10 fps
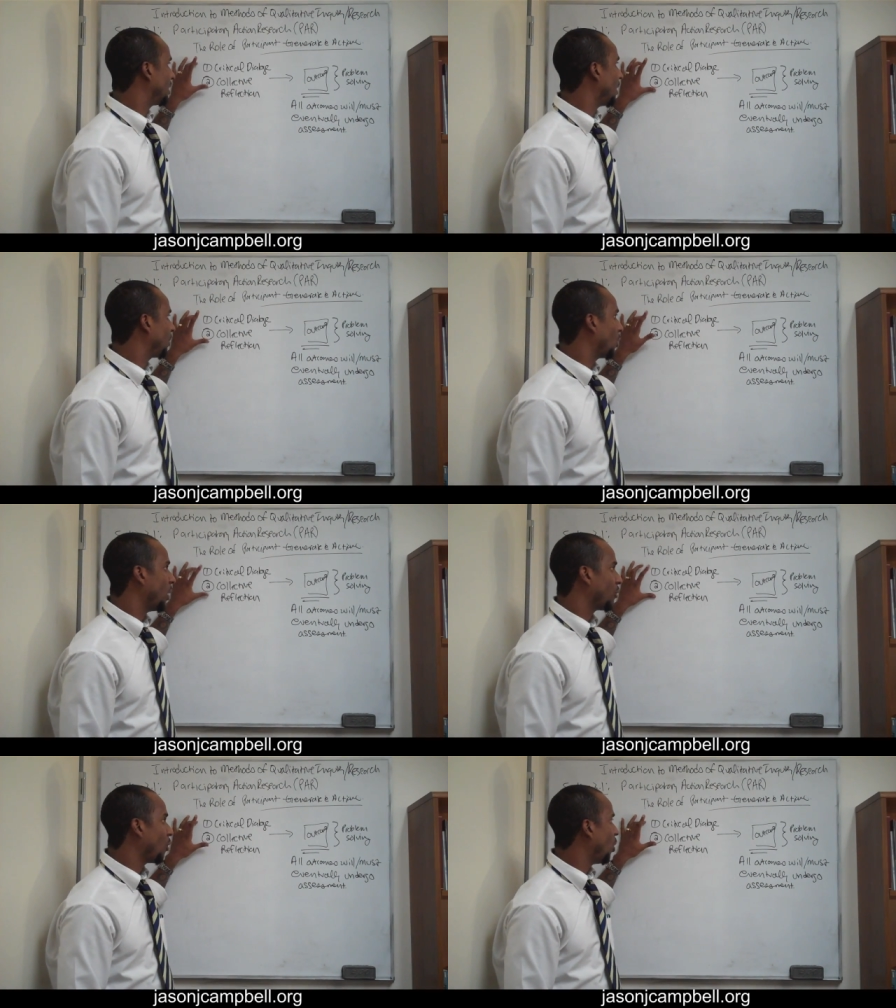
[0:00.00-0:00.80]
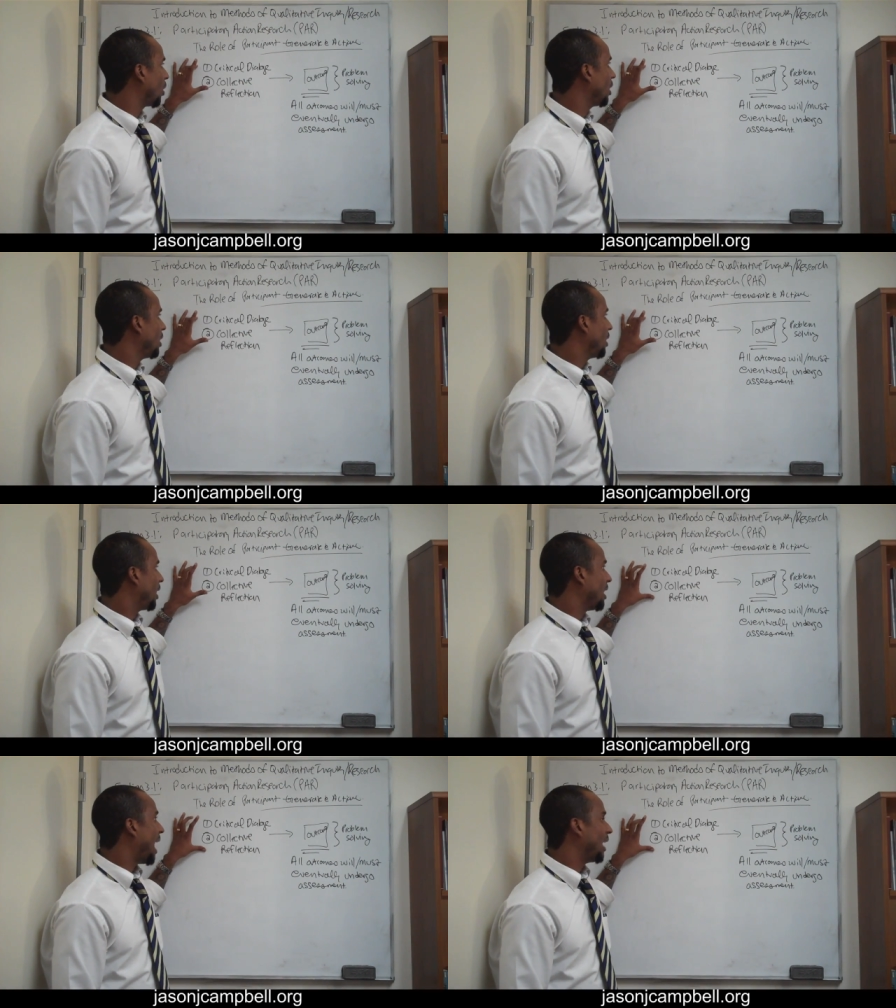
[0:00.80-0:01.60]
something went wrong
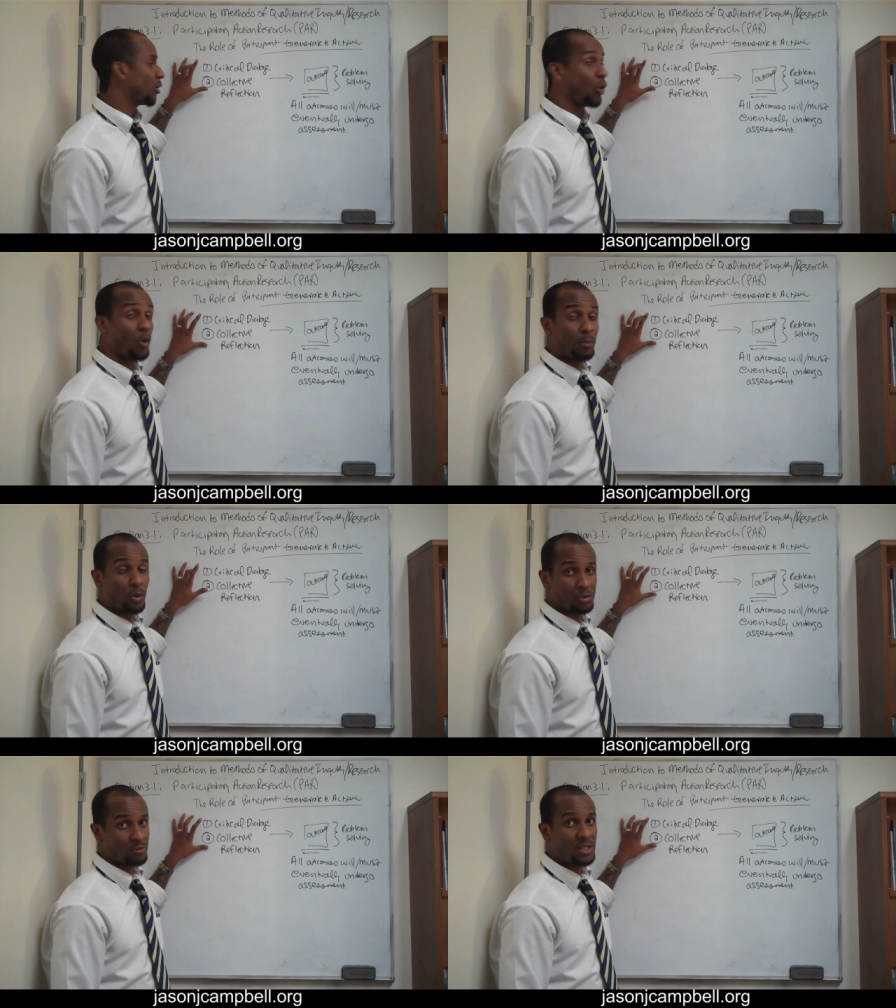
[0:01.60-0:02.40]
in either or both of